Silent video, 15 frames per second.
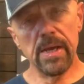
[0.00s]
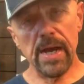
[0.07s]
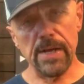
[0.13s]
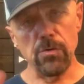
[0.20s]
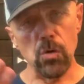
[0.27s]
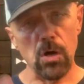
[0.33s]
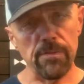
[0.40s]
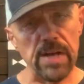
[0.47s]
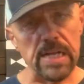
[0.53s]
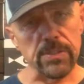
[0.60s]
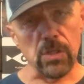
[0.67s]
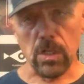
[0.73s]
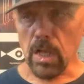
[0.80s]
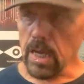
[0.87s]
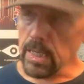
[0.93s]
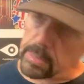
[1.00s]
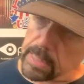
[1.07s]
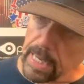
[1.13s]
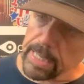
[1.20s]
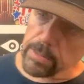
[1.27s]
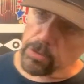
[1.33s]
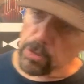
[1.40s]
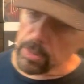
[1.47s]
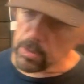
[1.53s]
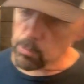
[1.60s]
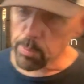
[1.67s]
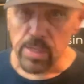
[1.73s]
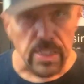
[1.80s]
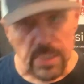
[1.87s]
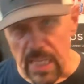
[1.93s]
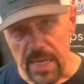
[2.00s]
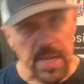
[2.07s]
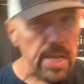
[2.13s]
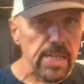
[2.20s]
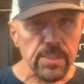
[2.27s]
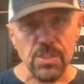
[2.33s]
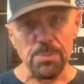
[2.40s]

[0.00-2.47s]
I drove out to Los Angeles because I needed